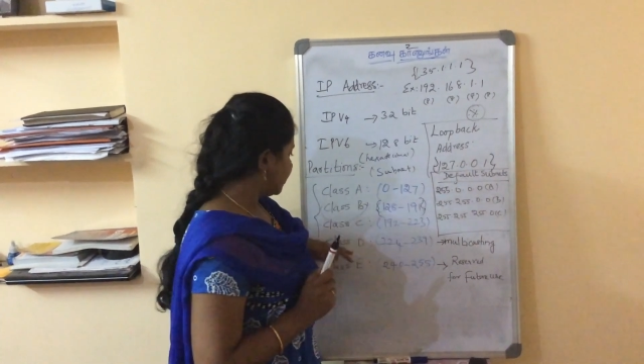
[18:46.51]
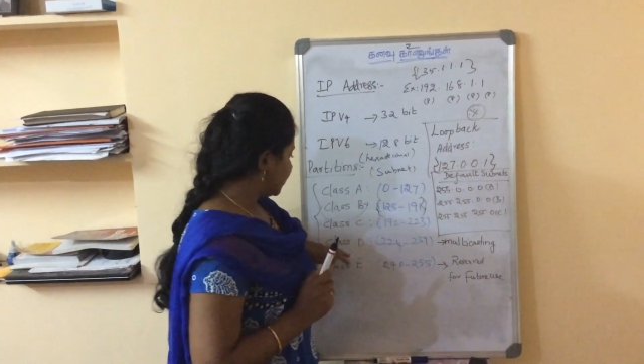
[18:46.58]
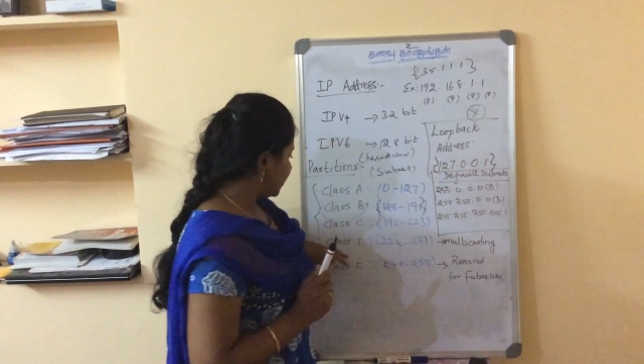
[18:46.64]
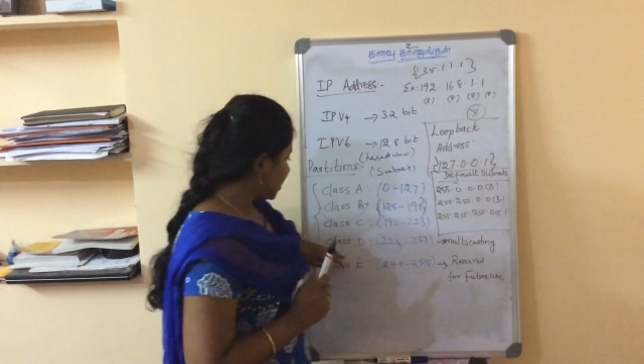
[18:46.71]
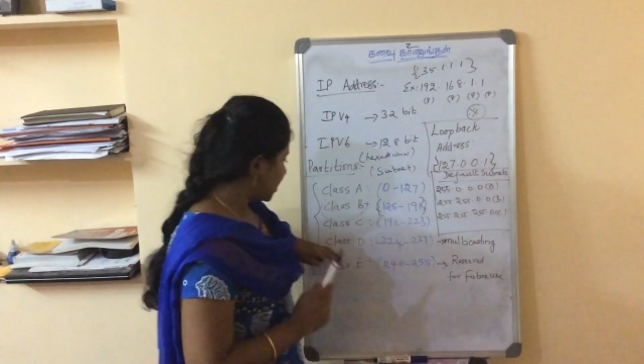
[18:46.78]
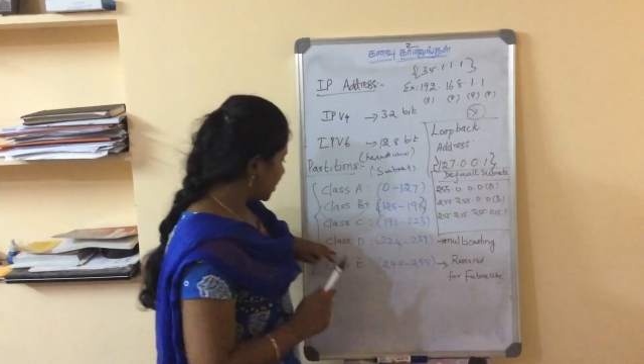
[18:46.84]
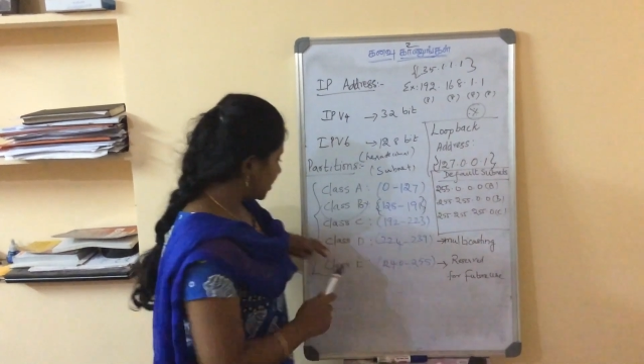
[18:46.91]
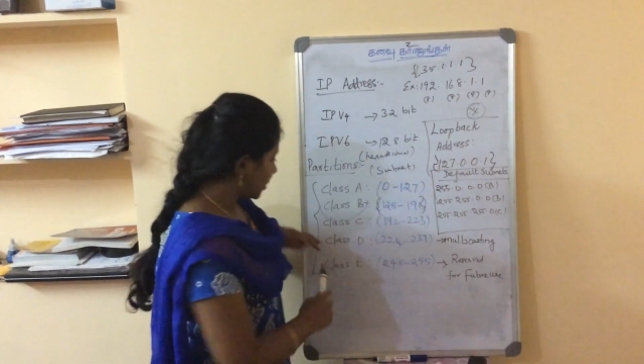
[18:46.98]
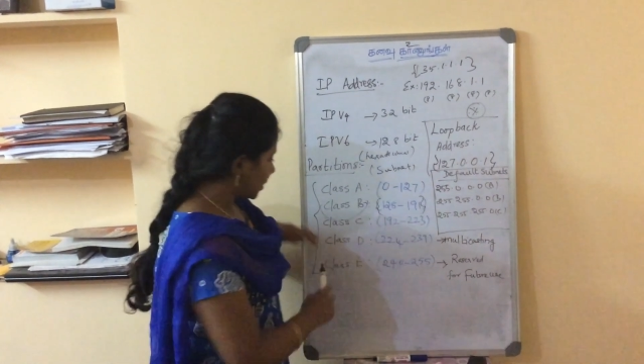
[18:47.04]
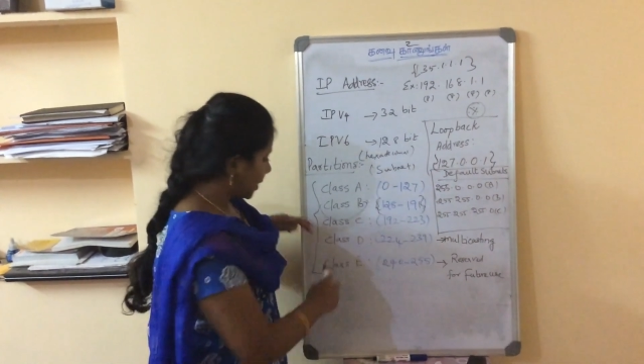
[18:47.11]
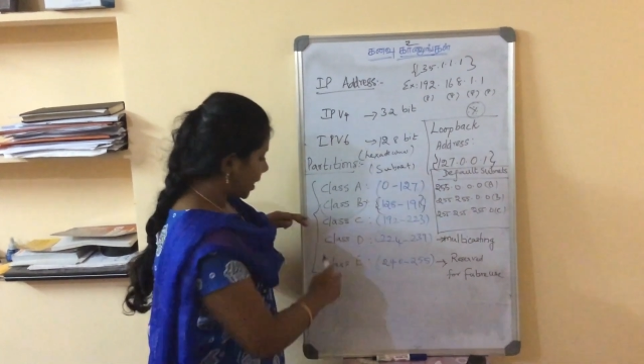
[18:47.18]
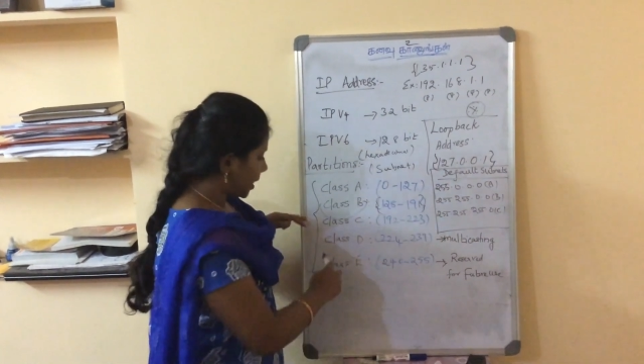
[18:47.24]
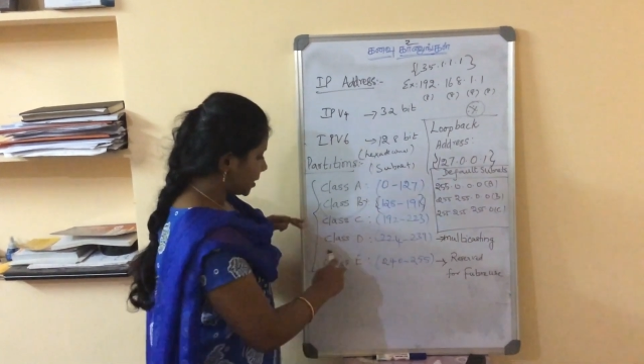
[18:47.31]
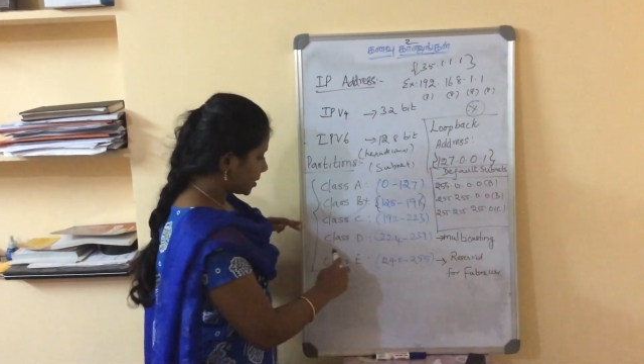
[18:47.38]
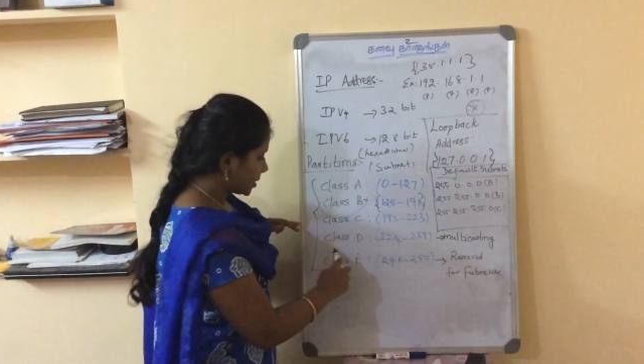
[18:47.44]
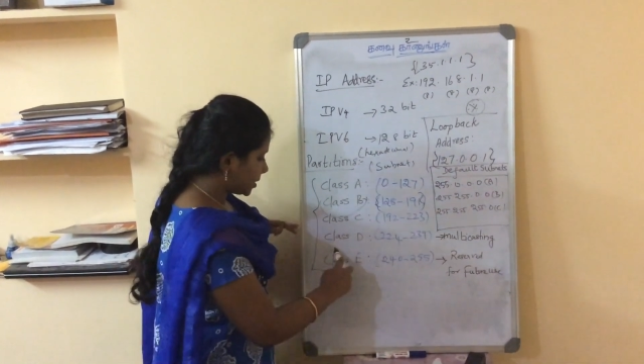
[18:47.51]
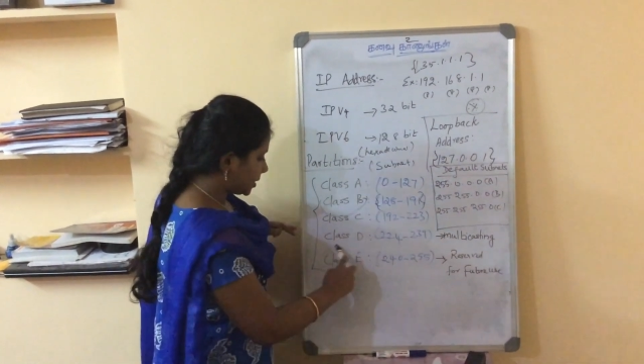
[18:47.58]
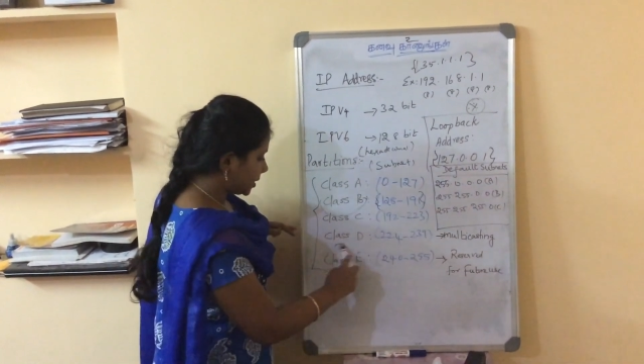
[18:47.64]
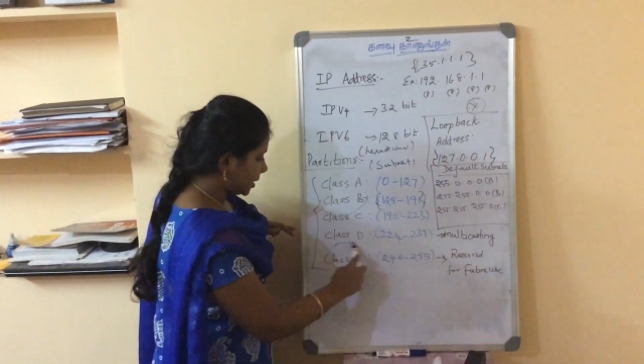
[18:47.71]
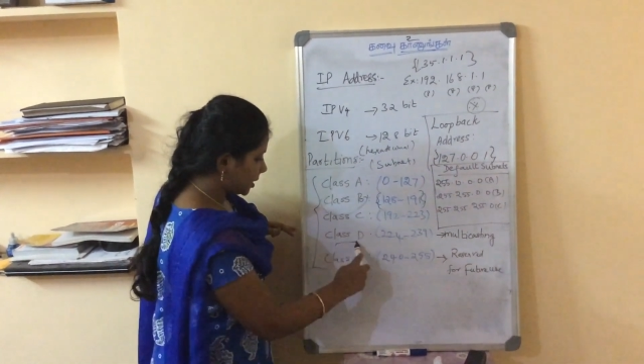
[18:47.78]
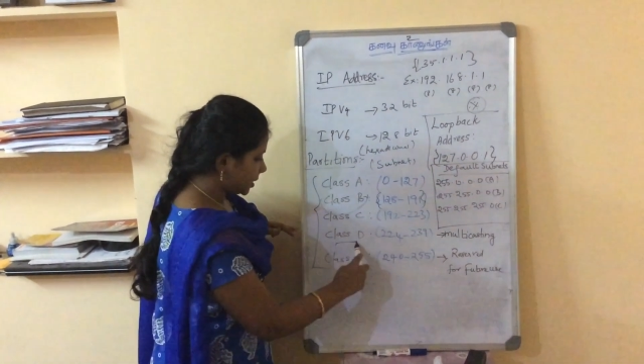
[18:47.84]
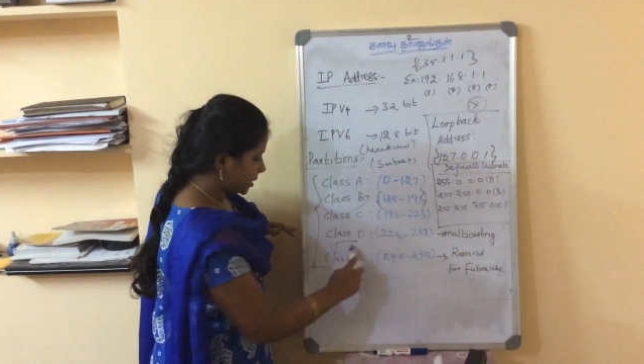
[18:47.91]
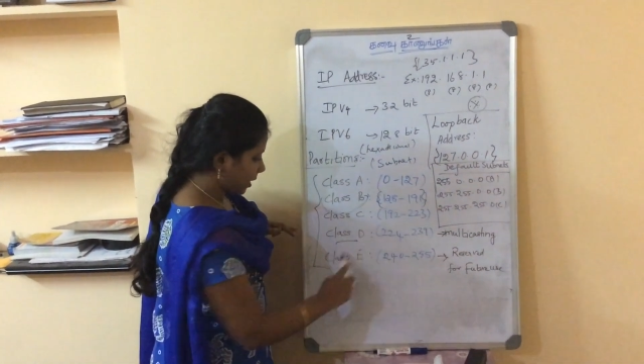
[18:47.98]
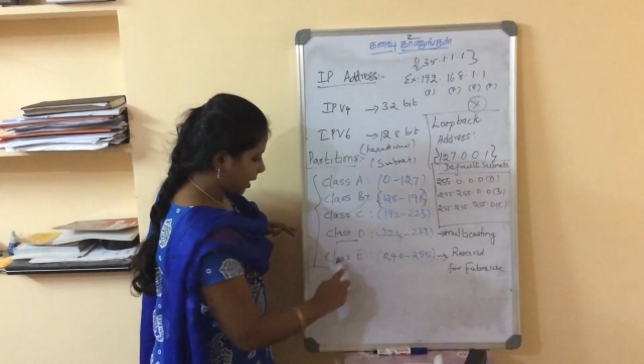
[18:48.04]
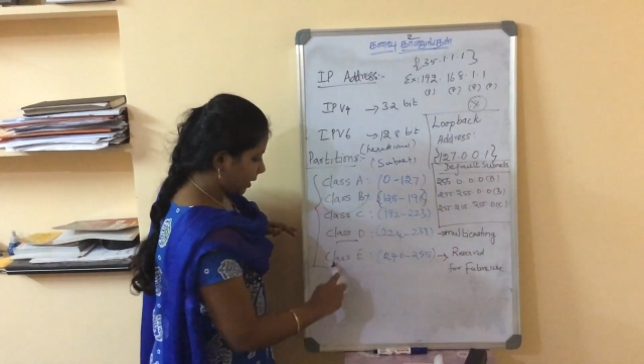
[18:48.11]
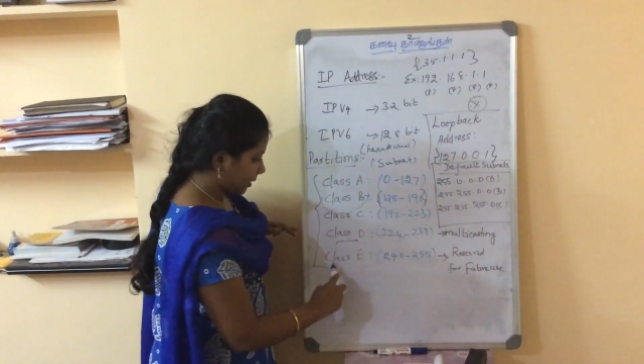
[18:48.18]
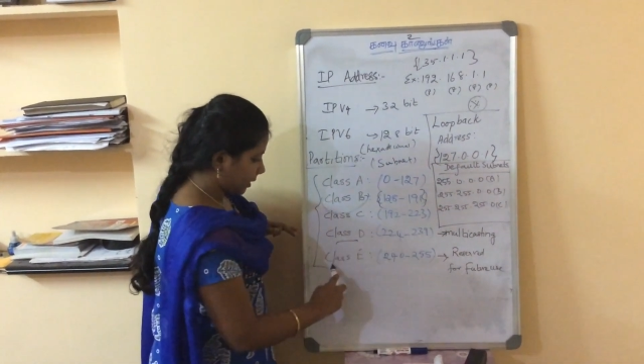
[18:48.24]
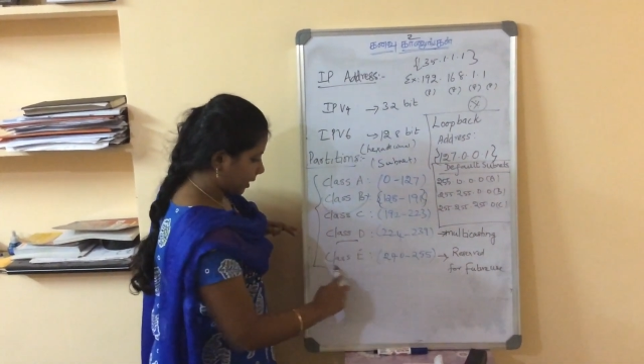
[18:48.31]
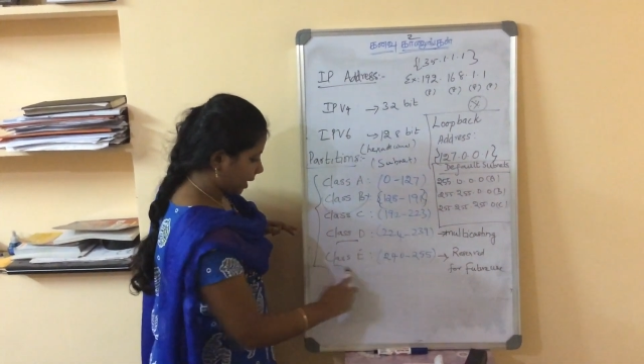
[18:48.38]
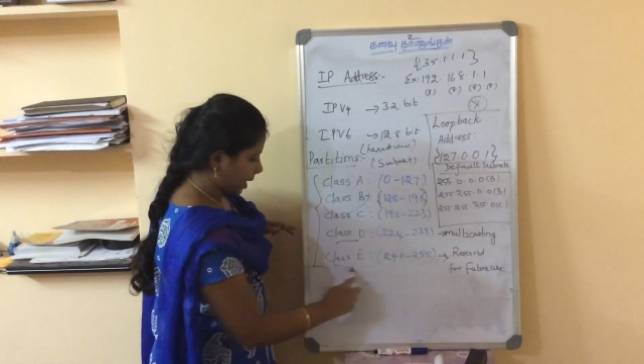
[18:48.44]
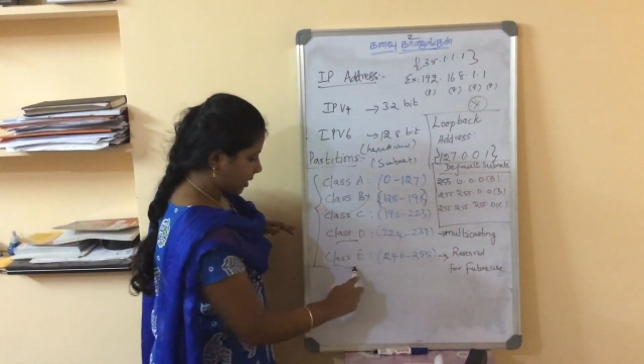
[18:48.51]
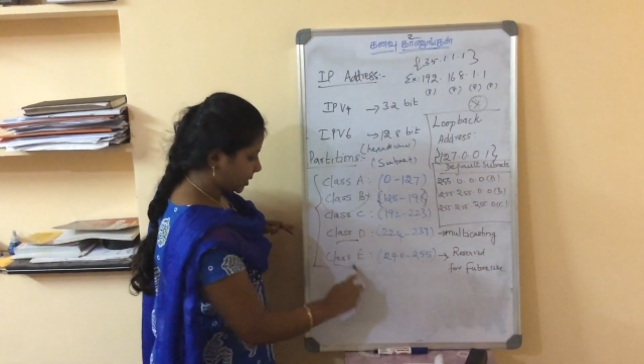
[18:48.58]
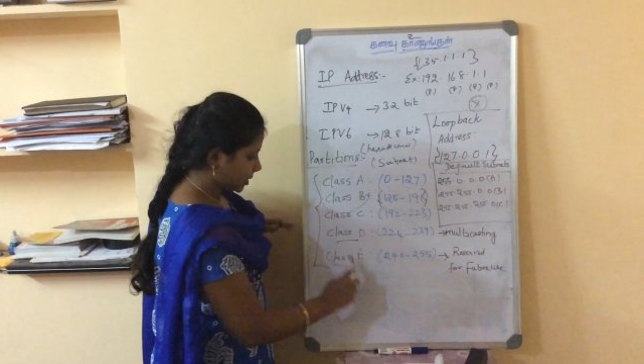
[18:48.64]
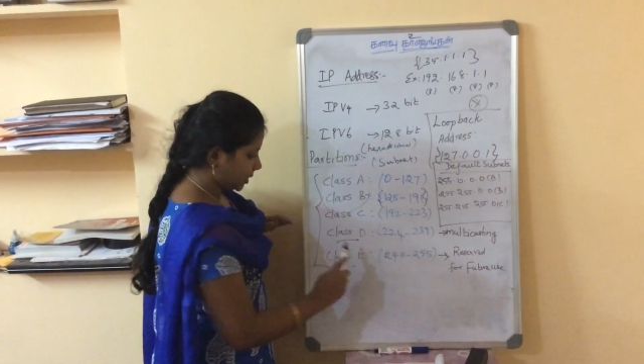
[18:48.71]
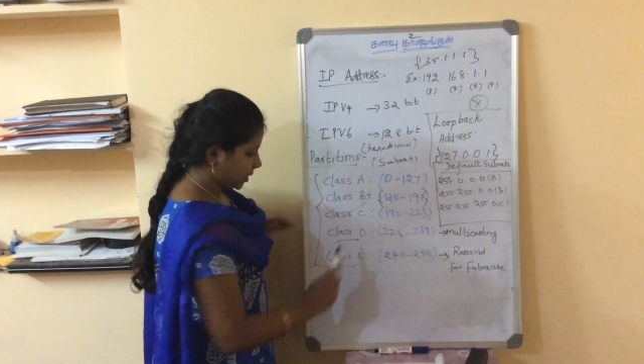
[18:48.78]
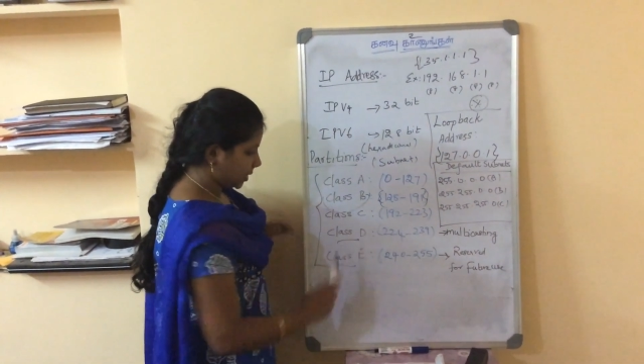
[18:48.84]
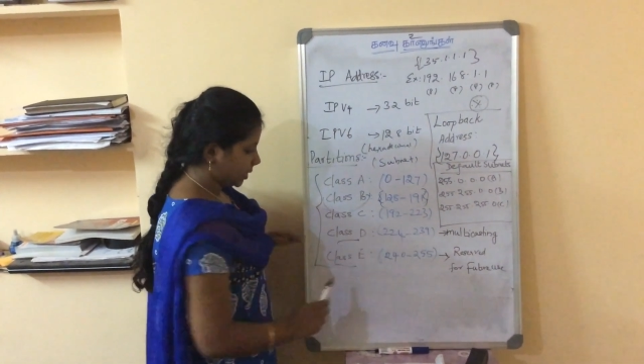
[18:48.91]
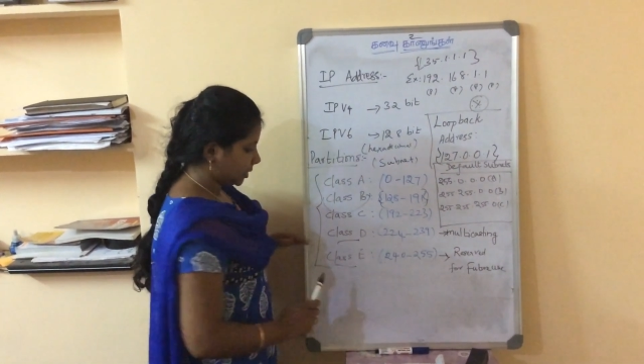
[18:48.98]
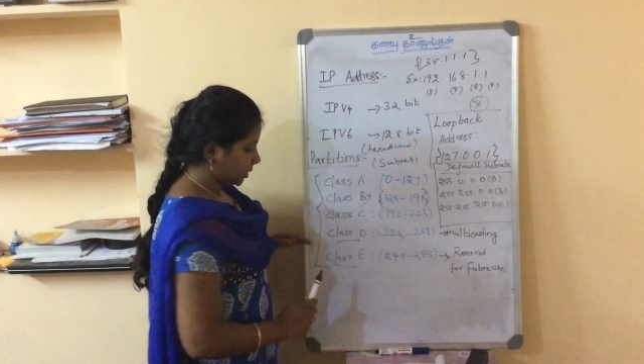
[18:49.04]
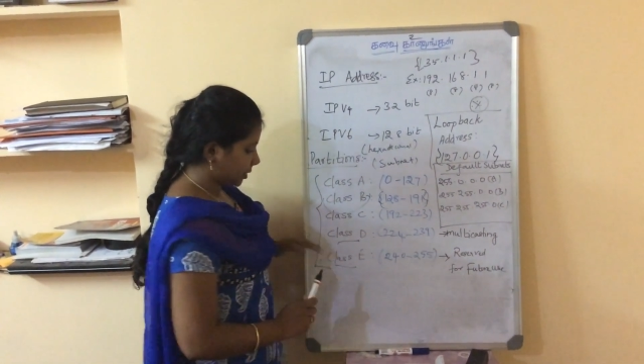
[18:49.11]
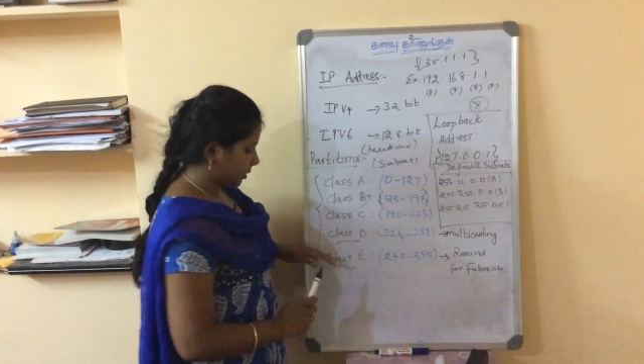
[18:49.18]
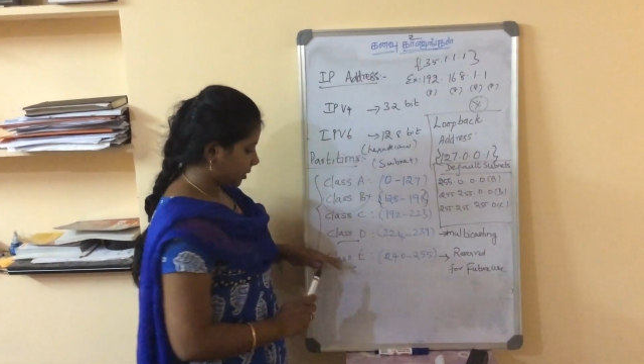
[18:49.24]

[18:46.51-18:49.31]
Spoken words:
this class D and class E.